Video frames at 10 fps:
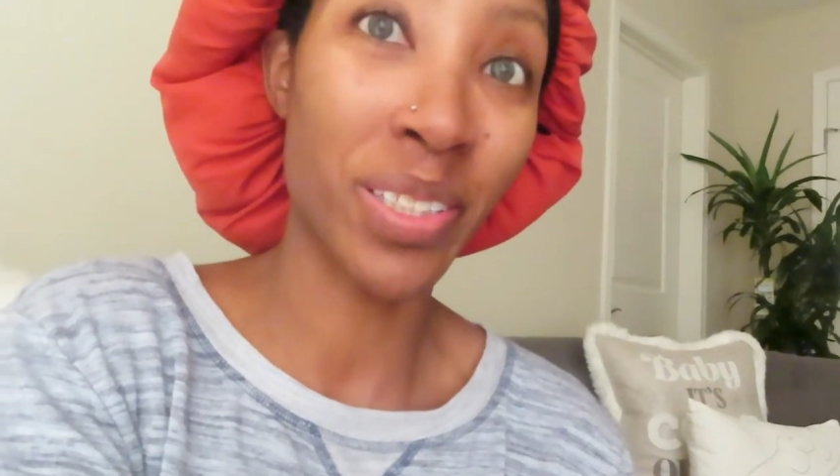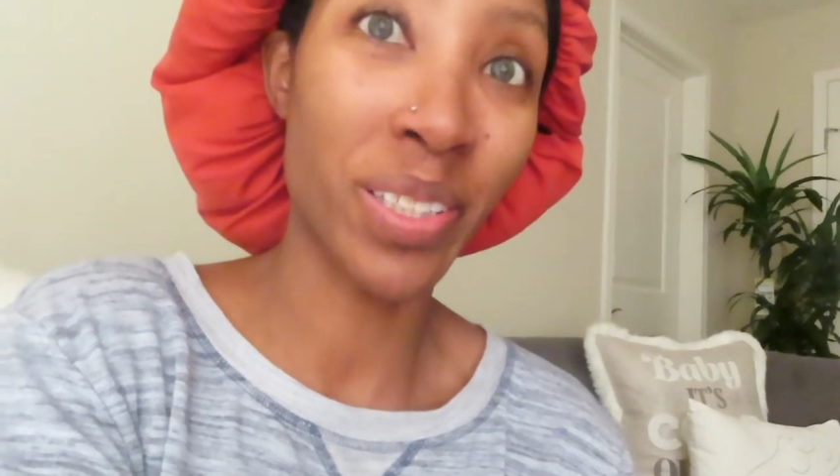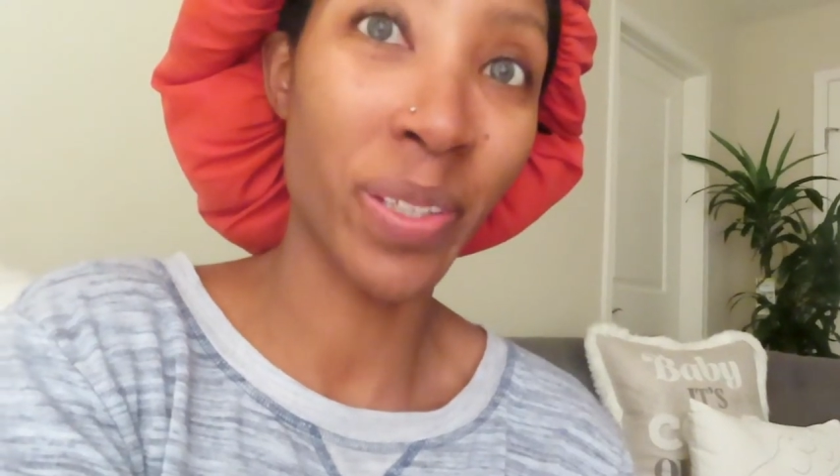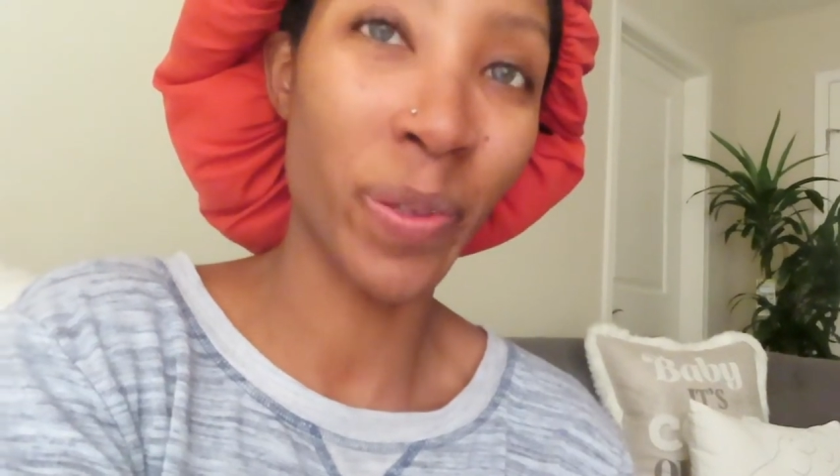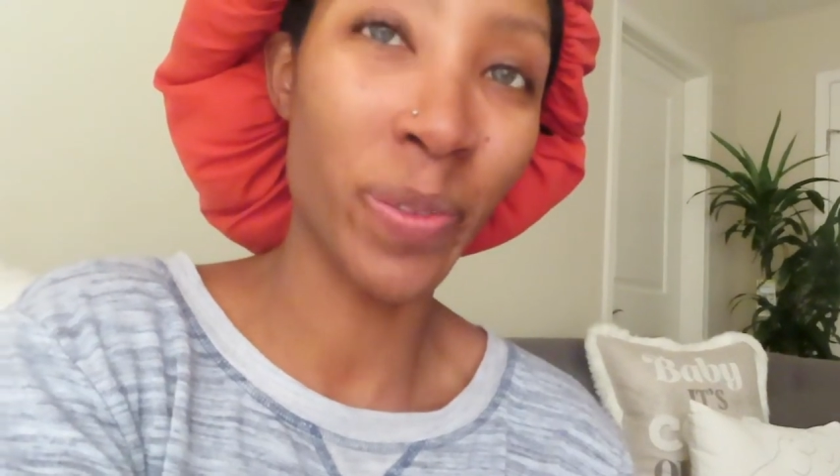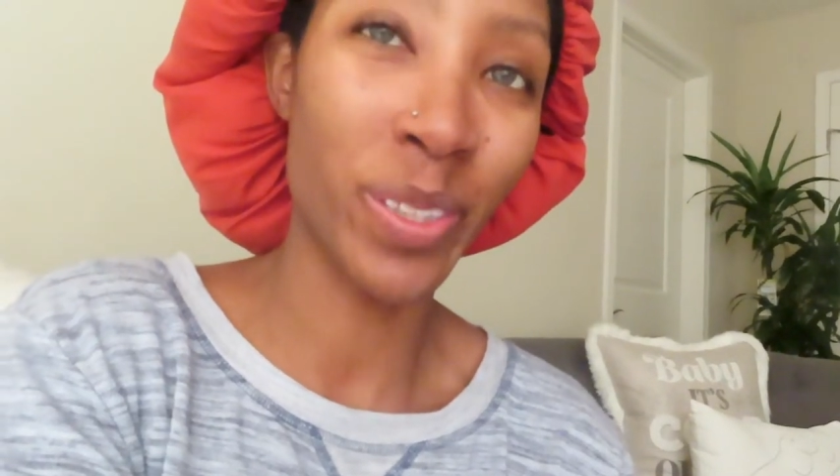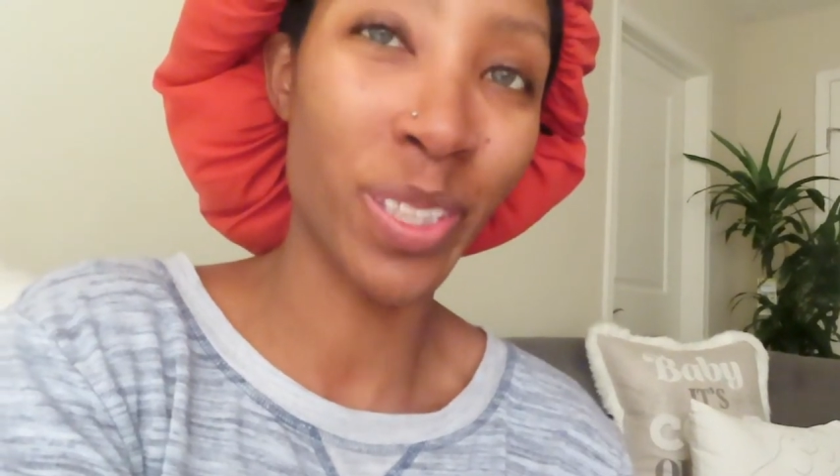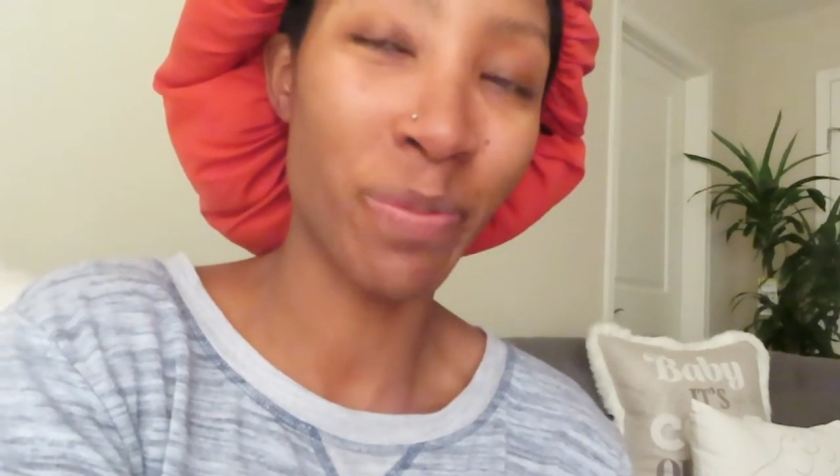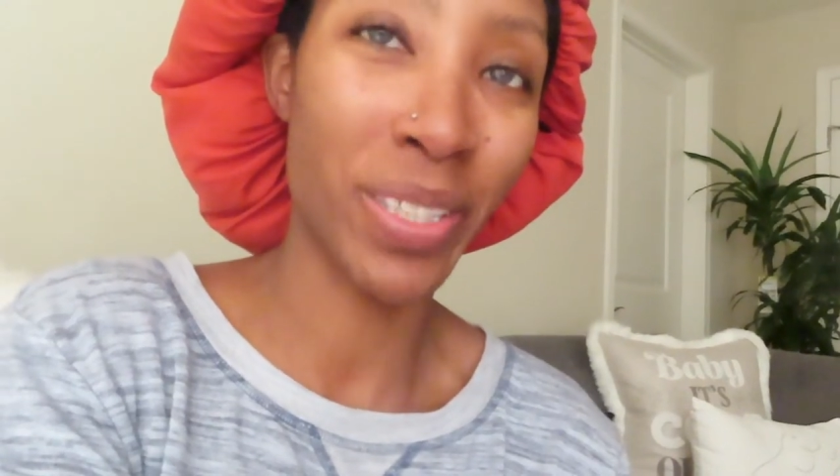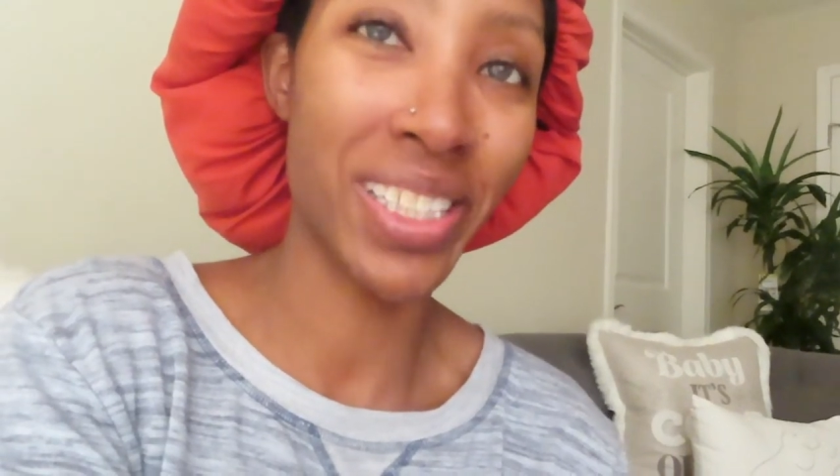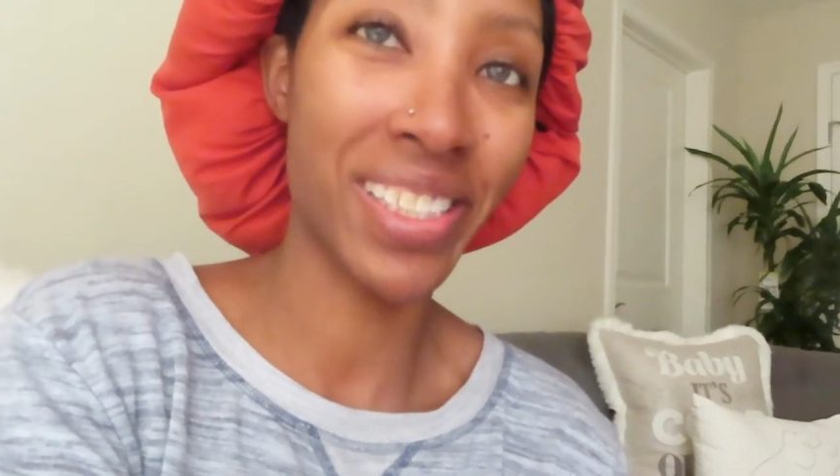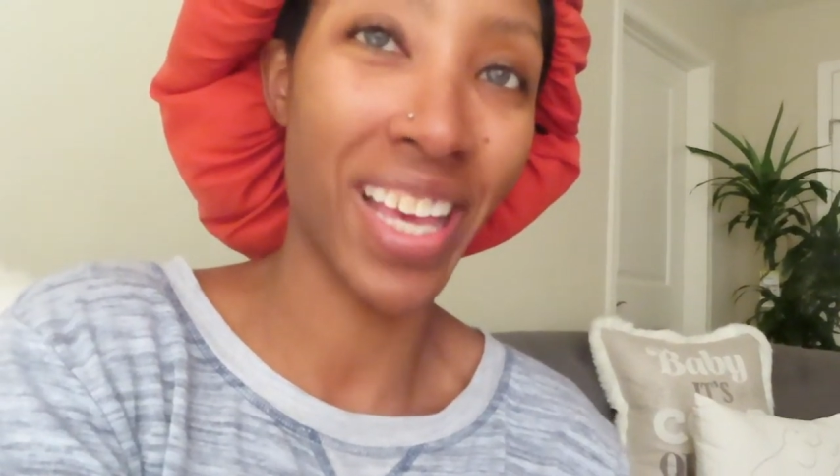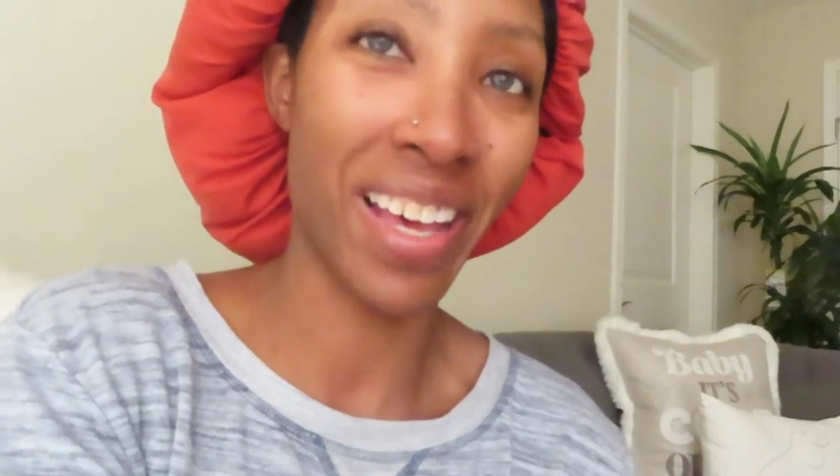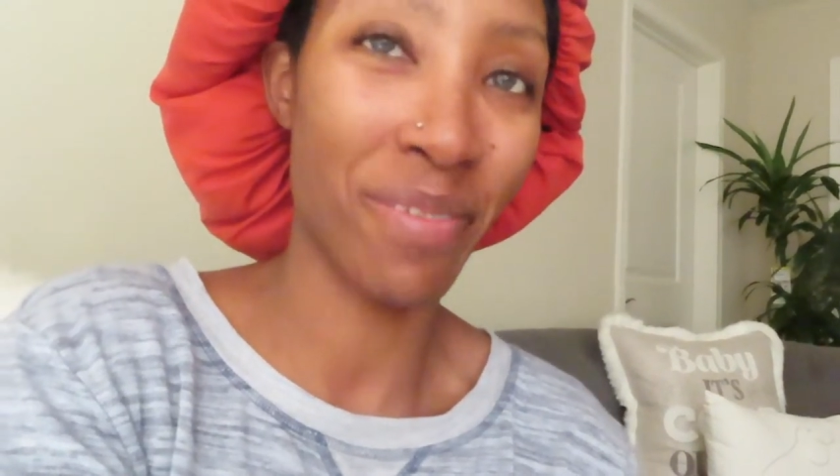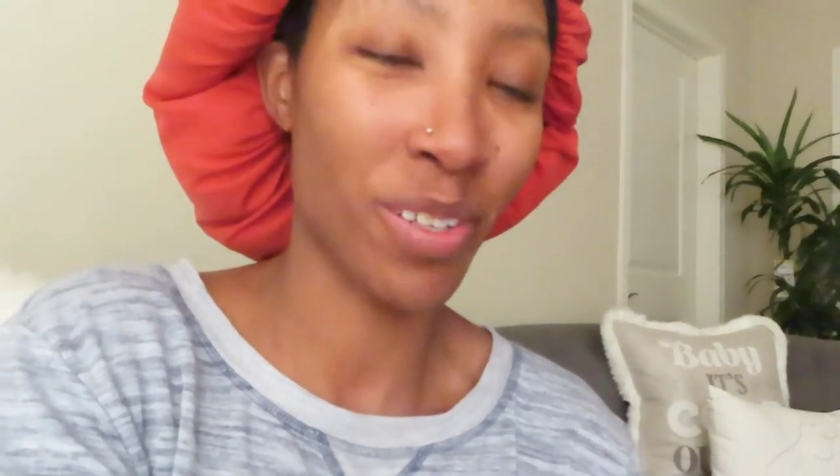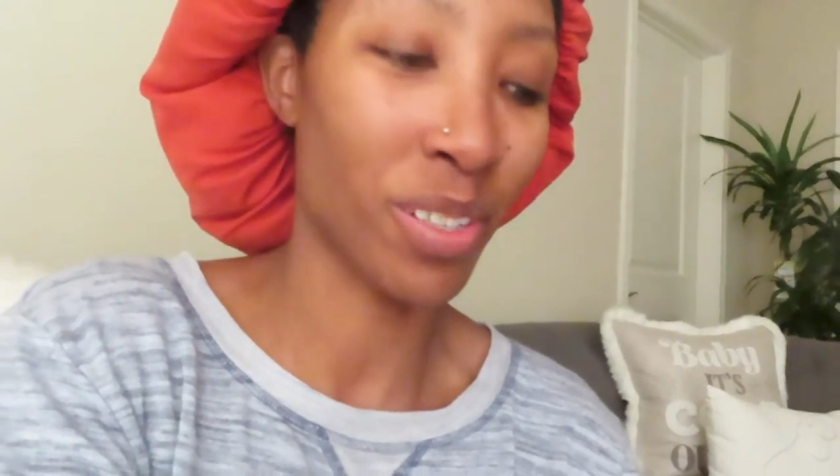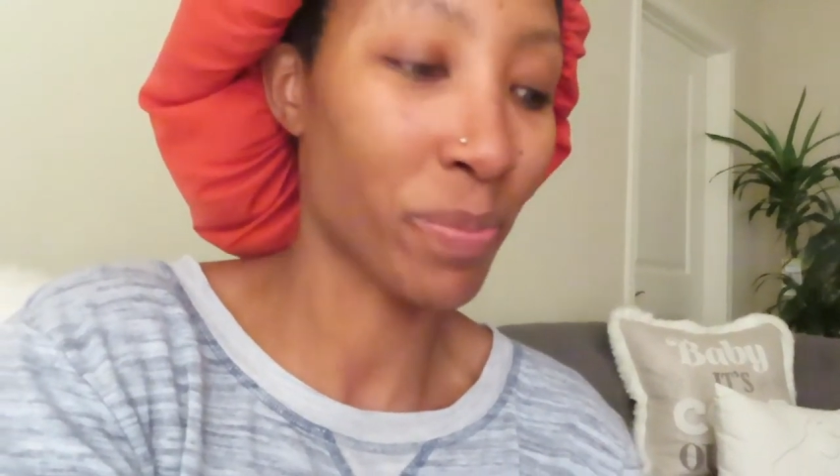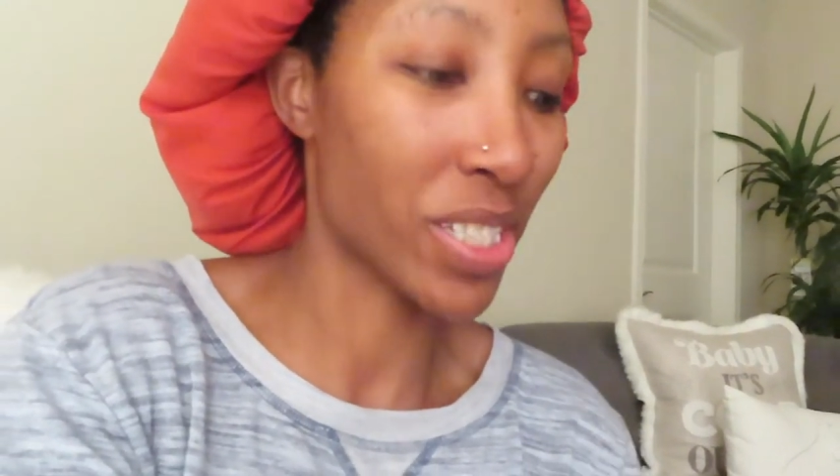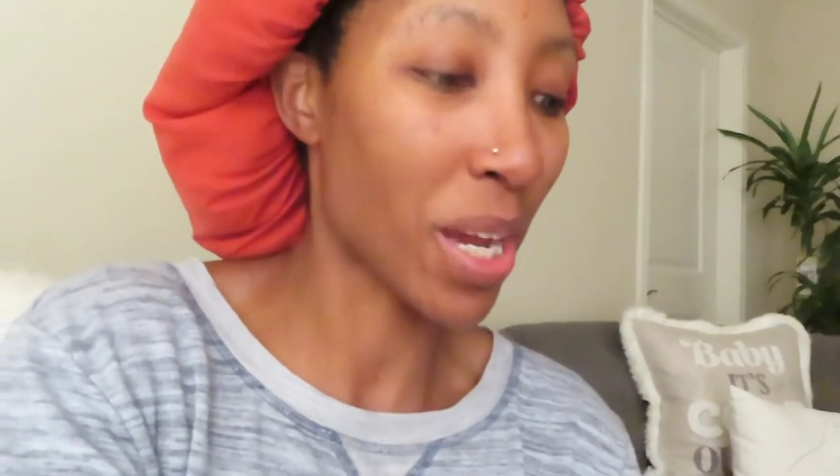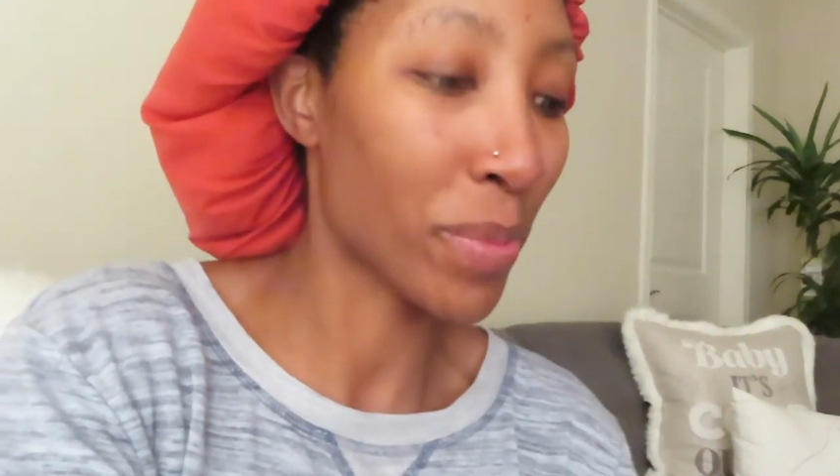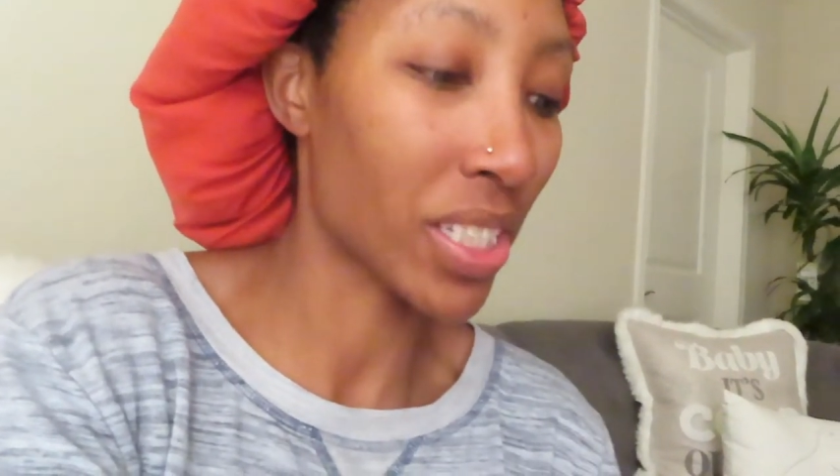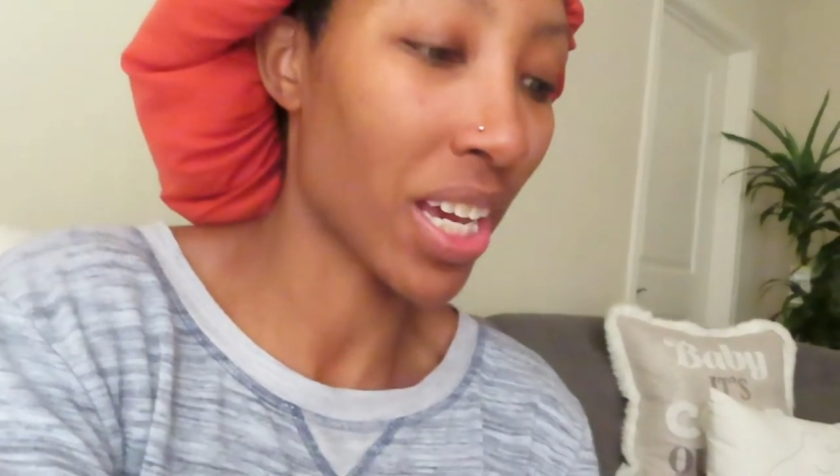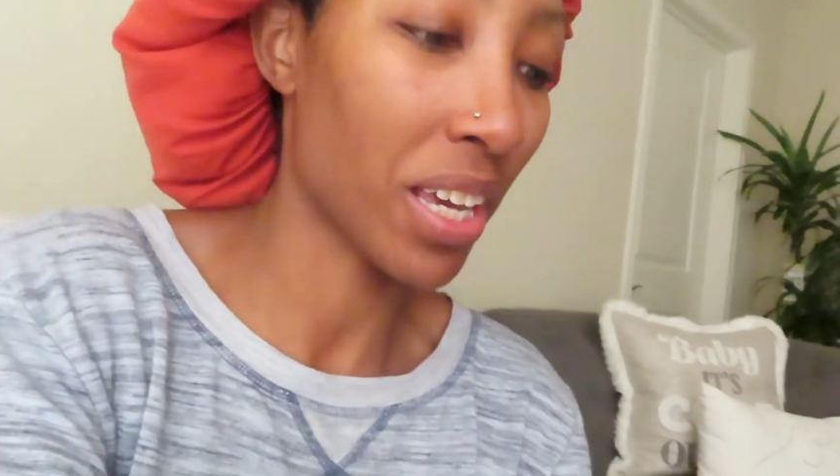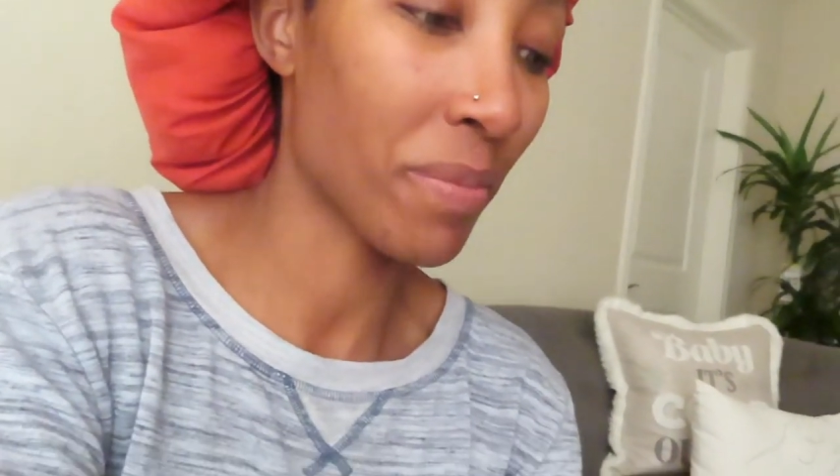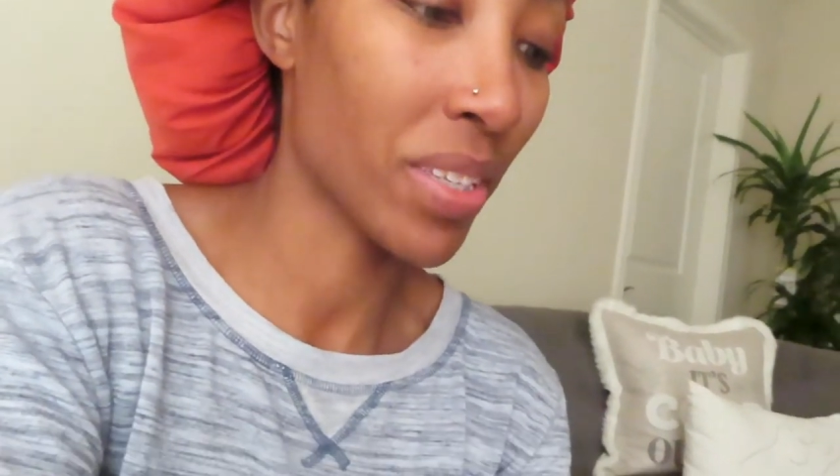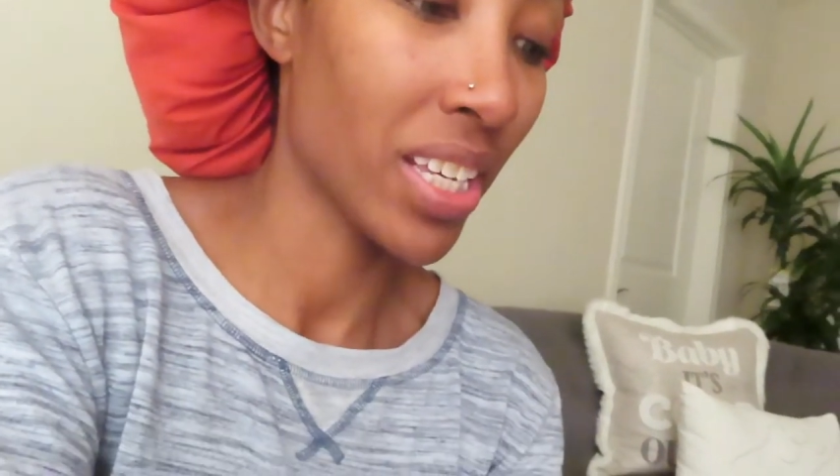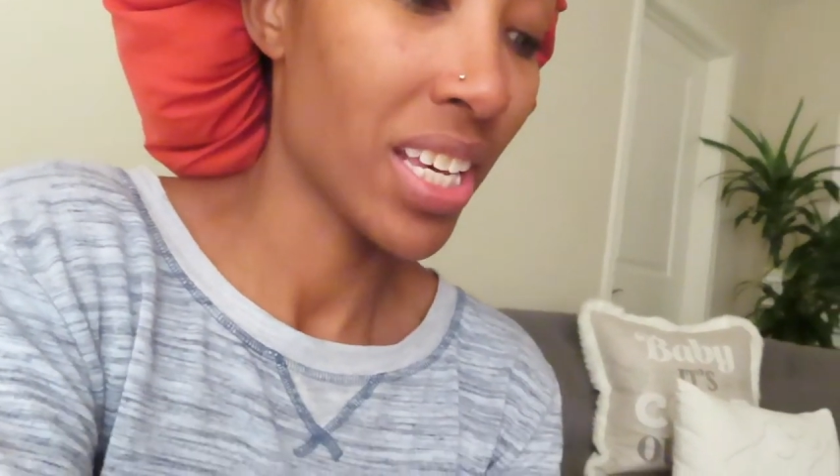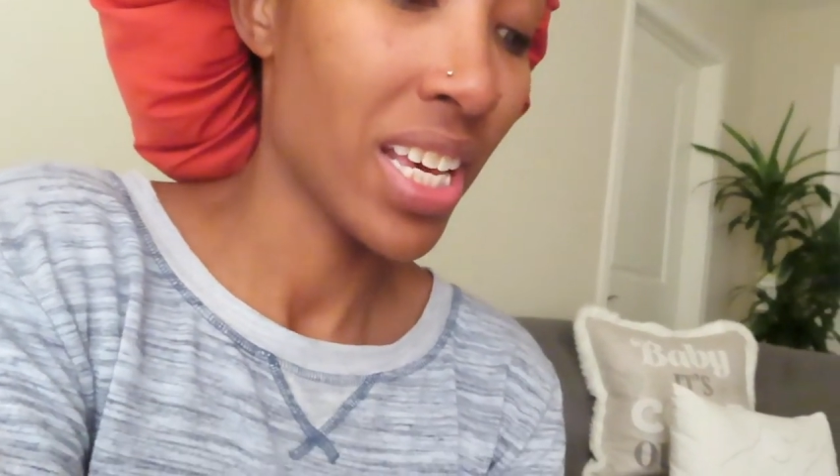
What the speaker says: cute two-piece set for pajama time.